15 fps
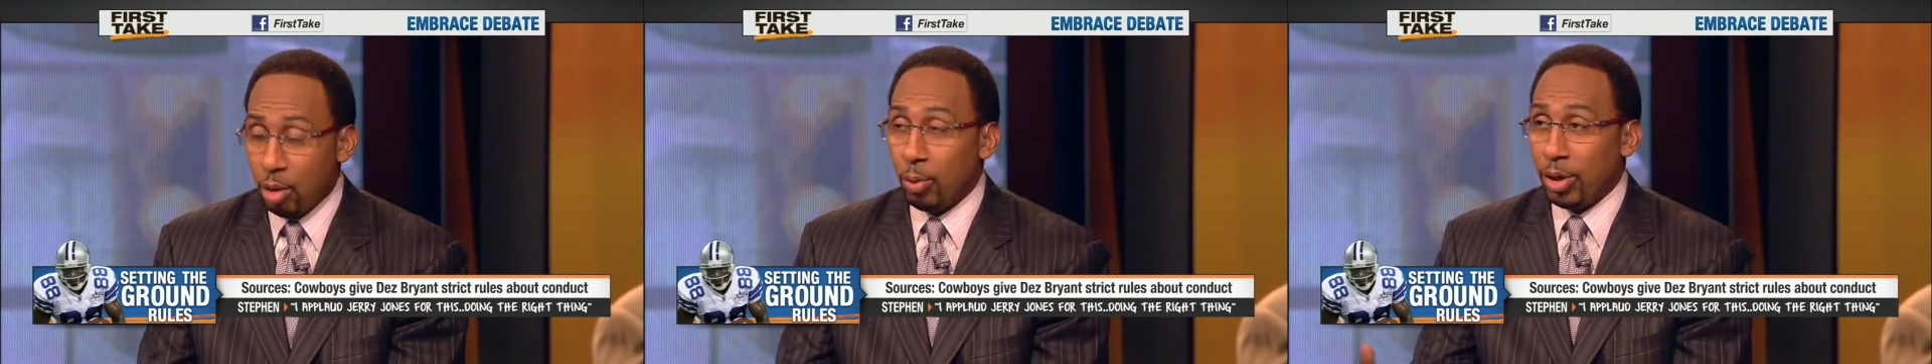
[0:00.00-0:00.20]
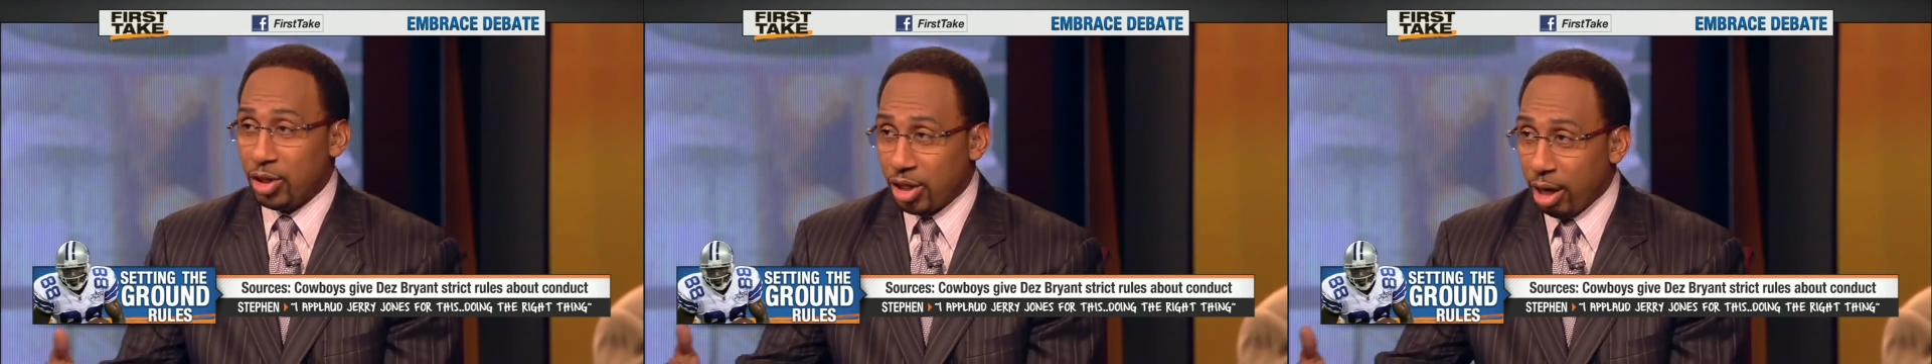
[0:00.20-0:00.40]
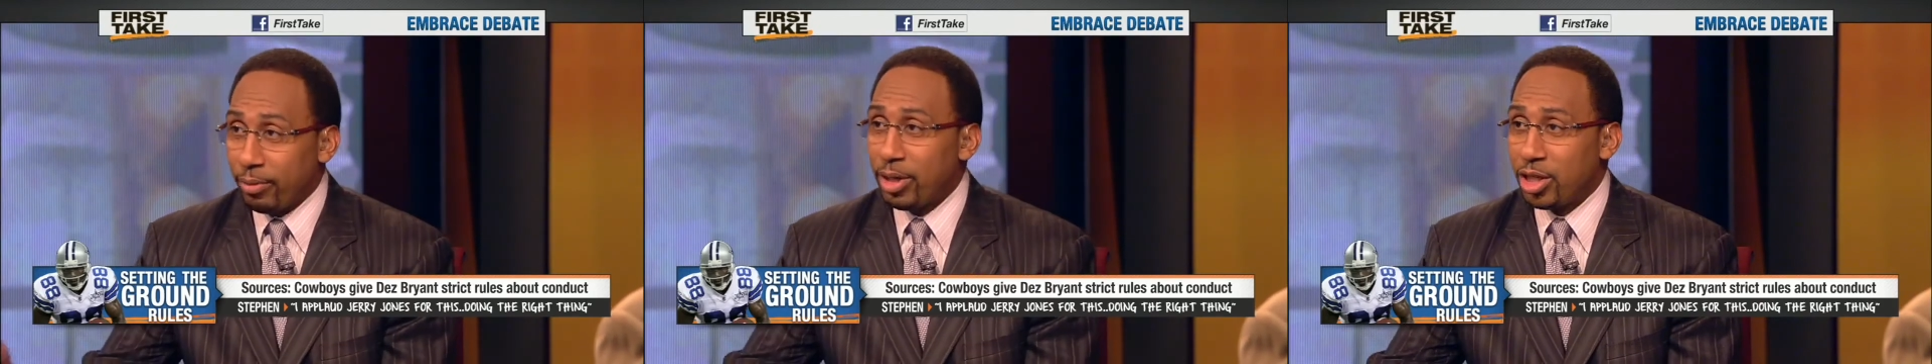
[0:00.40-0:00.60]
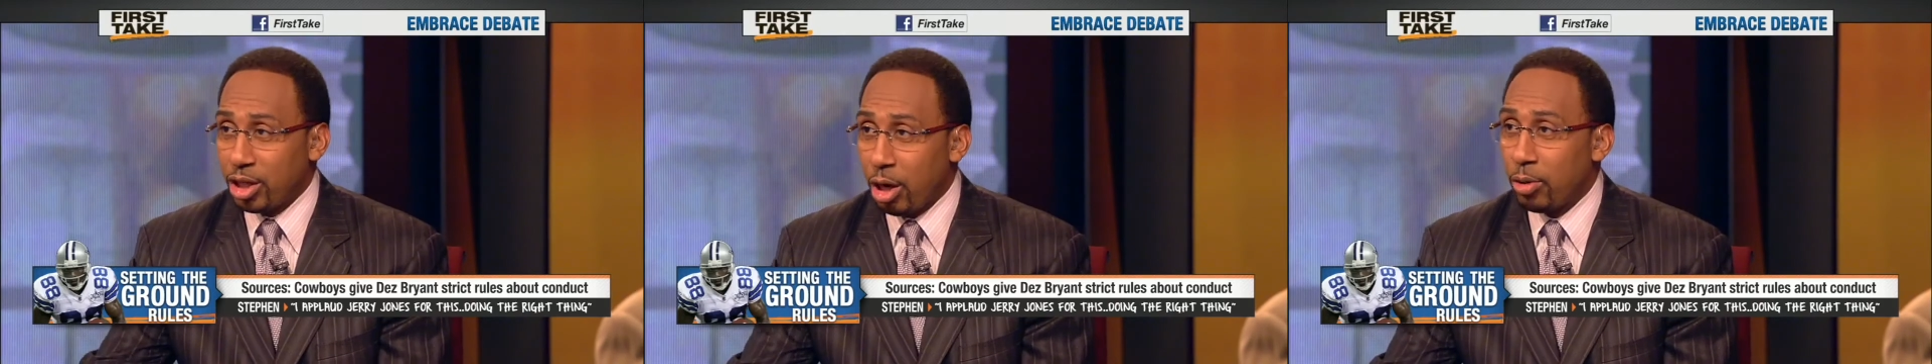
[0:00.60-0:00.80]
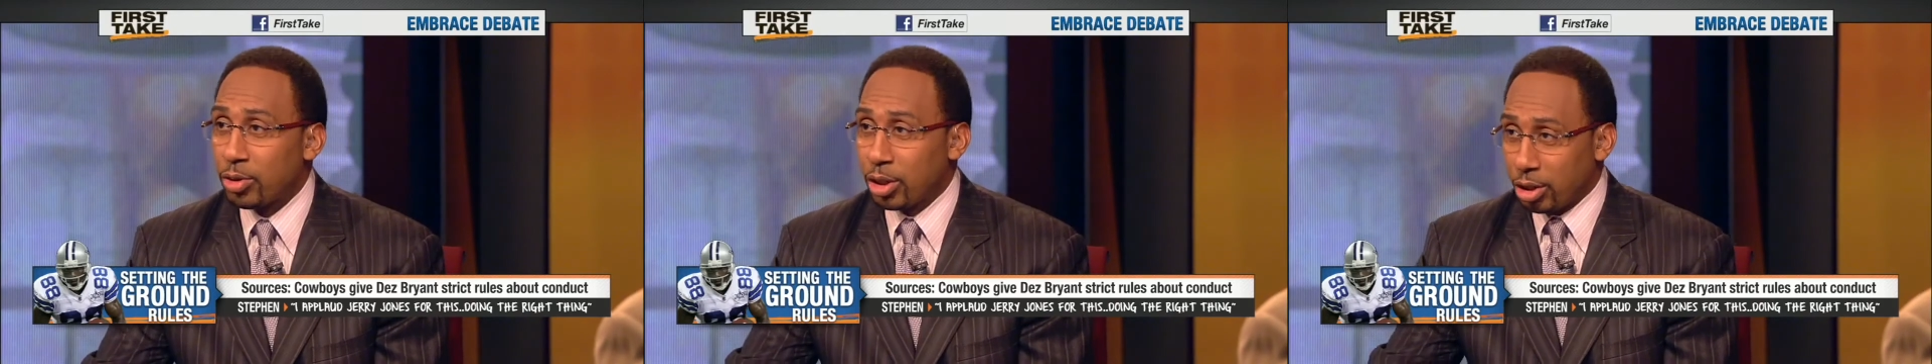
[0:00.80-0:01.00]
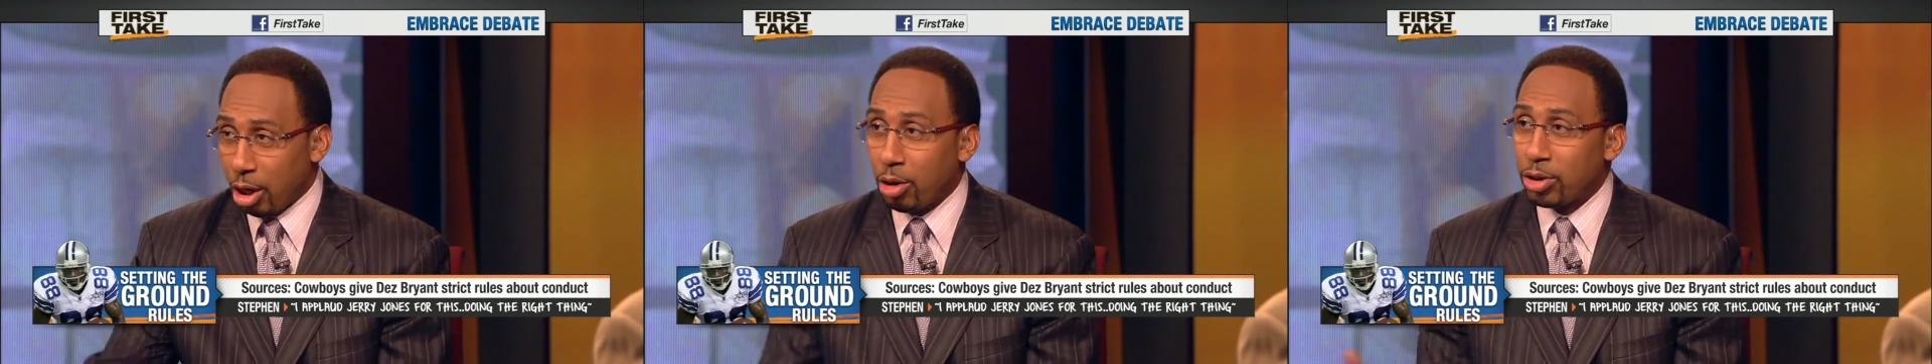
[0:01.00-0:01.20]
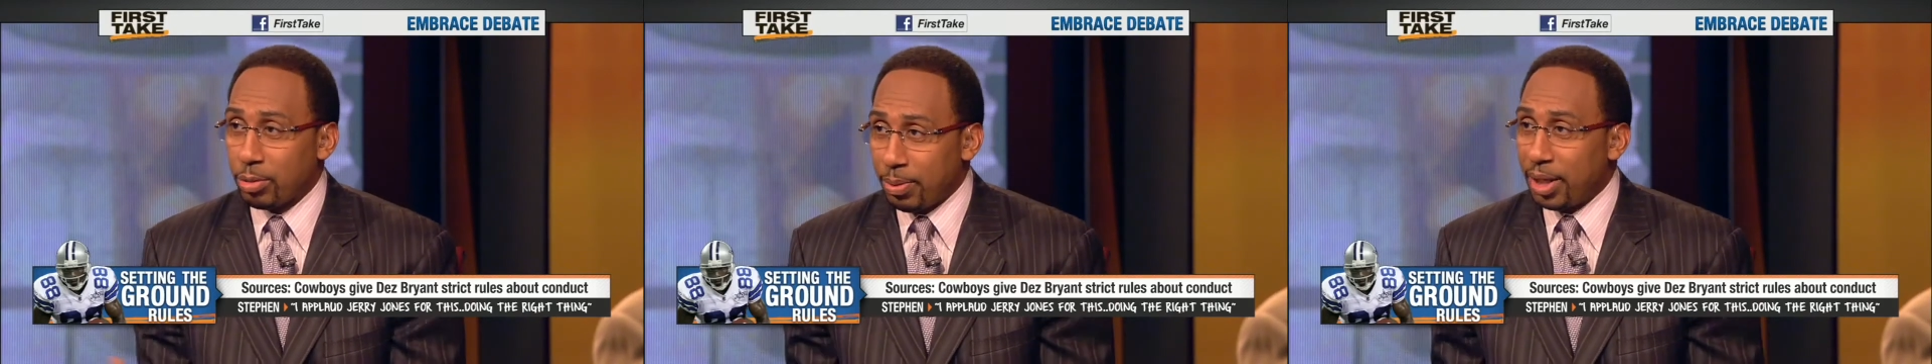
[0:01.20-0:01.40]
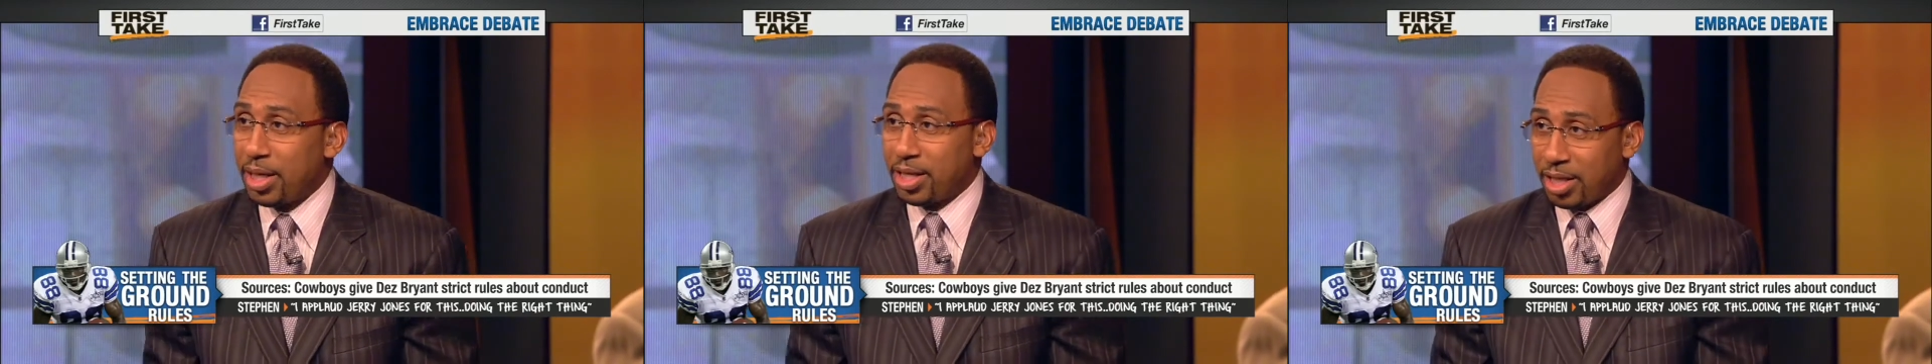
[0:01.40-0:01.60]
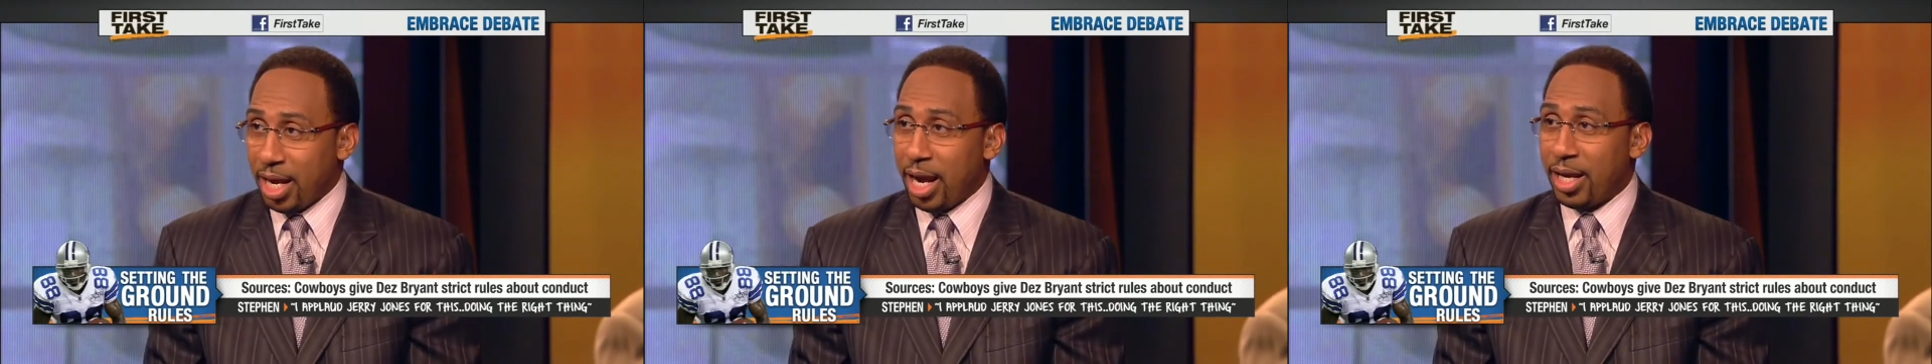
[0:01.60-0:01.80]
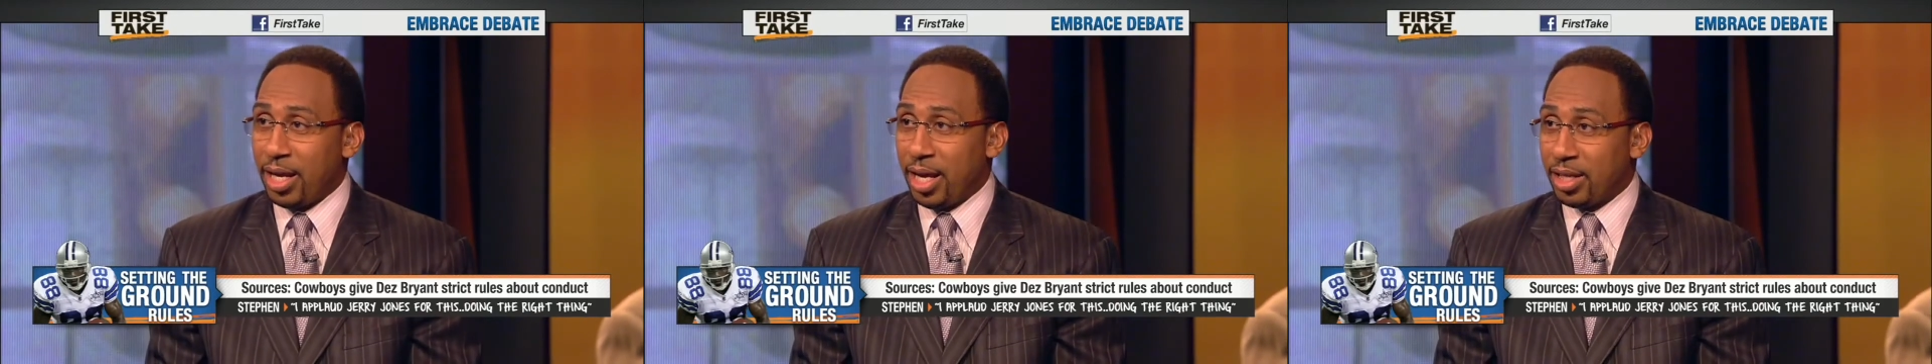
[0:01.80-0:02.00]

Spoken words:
What Jerry Jones is ultimately saying